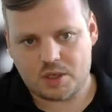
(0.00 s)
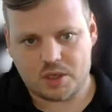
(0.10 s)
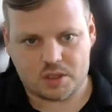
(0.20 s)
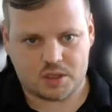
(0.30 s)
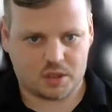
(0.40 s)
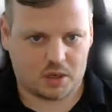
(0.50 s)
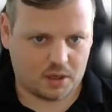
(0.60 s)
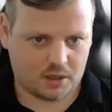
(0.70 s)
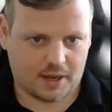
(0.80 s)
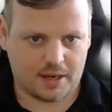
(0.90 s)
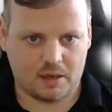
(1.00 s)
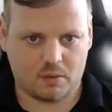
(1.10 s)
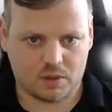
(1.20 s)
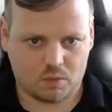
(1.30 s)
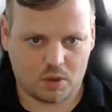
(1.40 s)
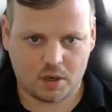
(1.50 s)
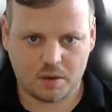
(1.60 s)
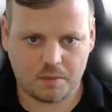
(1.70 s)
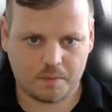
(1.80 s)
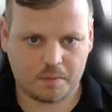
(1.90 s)
We just saw the ID was
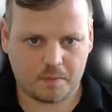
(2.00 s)
1.